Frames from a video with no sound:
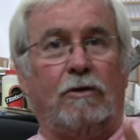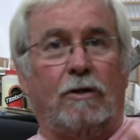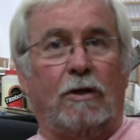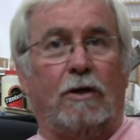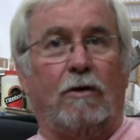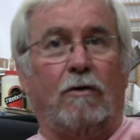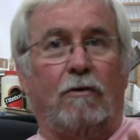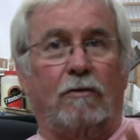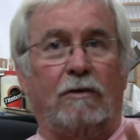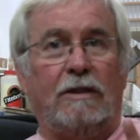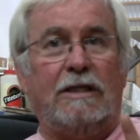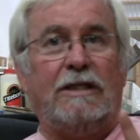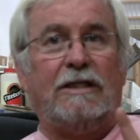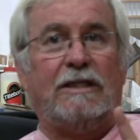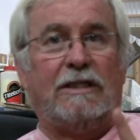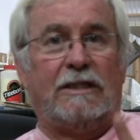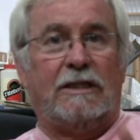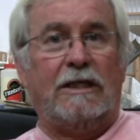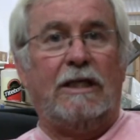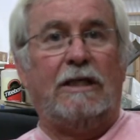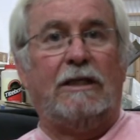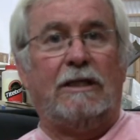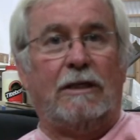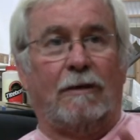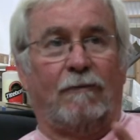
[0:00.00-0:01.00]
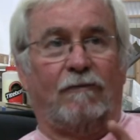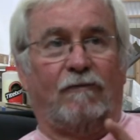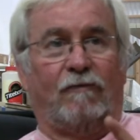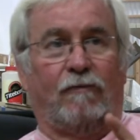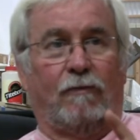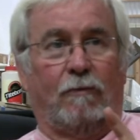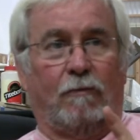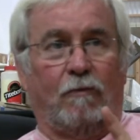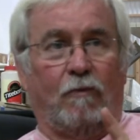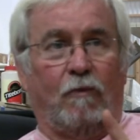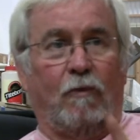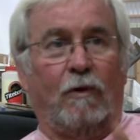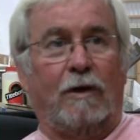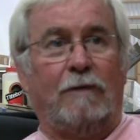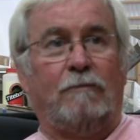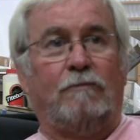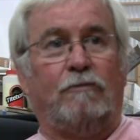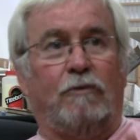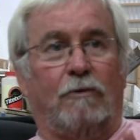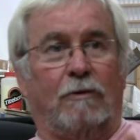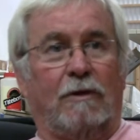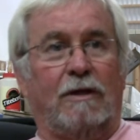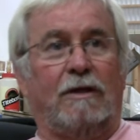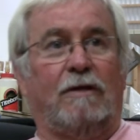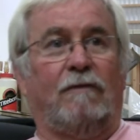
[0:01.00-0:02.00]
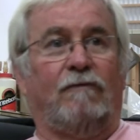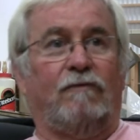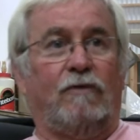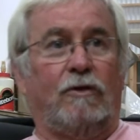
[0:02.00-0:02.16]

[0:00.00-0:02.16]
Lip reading: could only see them from one point of